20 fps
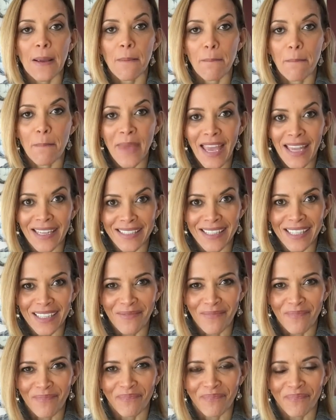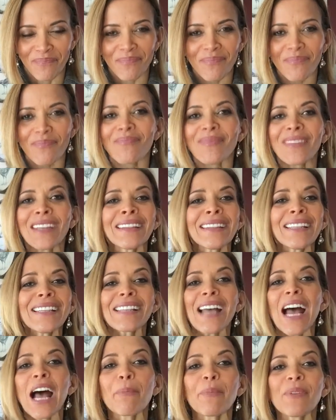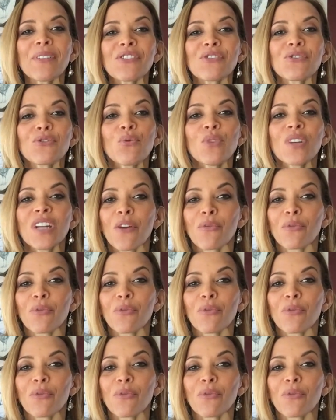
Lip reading: met? This happens too in our